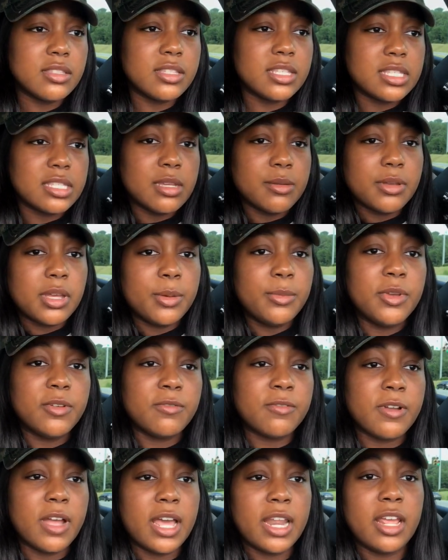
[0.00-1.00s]
this
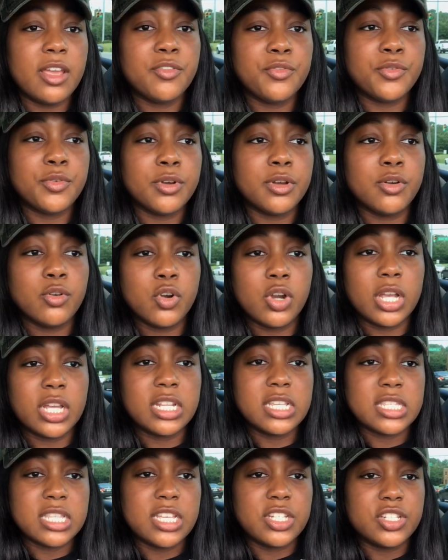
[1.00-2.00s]
upcoming Friday for an
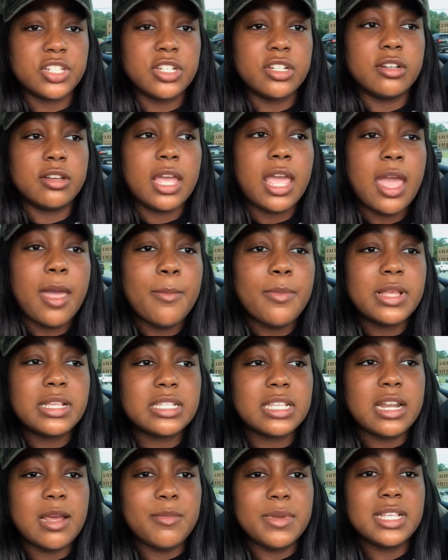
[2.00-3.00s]
organization here on
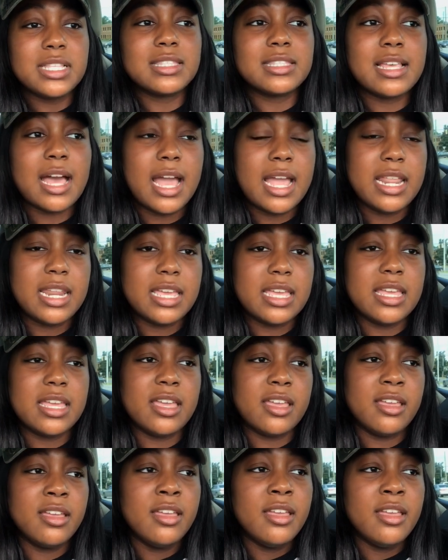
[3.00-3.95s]
campus, and I'm excited.